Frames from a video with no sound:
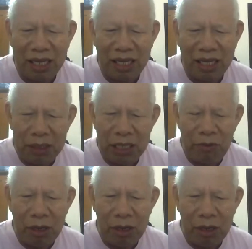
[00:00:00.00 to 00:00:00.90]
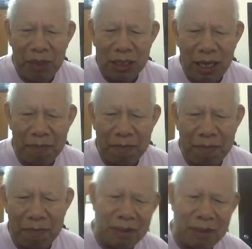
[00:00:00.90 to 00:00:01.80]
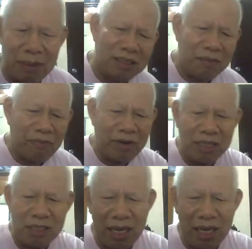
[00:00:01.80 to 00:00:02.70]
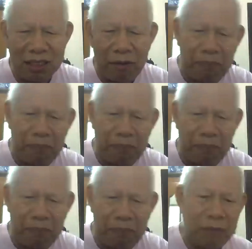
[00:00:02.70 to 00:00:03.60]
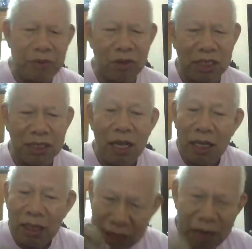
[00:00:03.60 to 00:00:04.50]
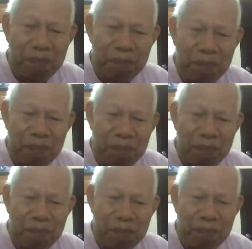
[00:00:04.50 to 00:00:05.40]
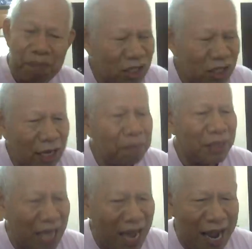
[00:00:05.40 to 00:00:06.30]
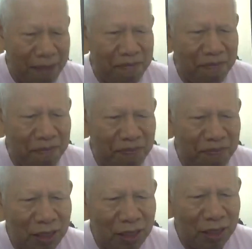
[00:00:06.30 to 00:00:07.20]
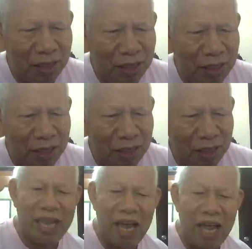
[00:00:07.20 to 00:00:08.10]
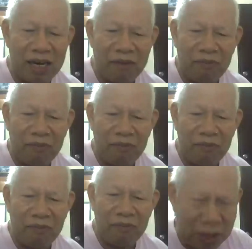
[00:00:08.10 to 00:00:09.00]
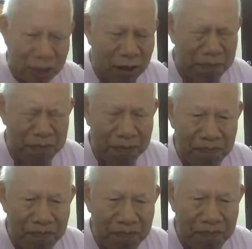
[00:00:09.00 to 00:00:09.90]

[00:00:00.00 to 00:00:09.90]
I mean, there will be some differences, there are problems, difficulties. Give yourself time. Do not be too in a hurry. First, observe,